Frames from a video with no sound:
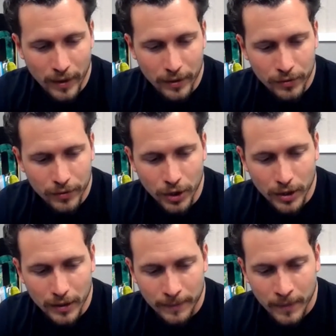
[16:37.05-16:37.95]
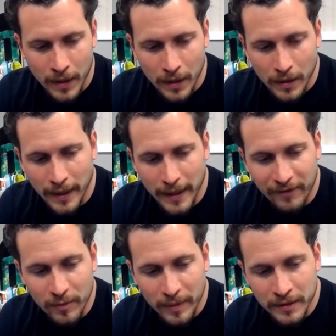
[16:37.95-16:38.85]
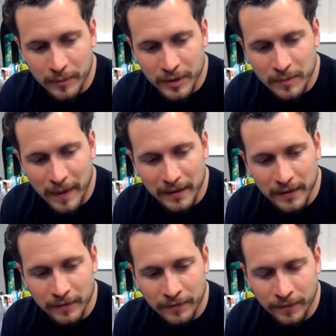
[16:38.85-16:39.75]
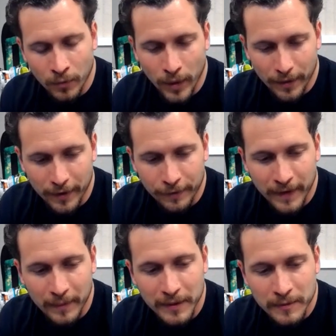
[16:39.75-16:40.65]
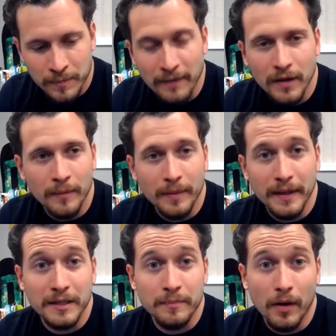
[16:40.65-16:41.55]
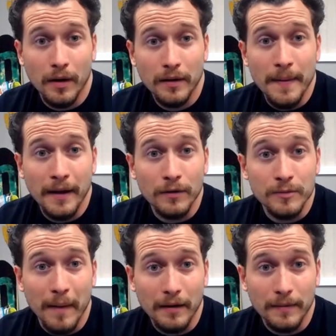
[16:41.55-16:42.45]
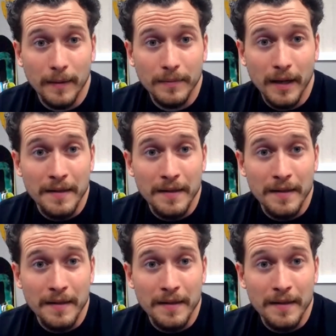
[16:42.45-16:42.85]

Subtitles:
Where, look, not everybody's in a perspective where their family's paving company gets bought and then goes bankrupt.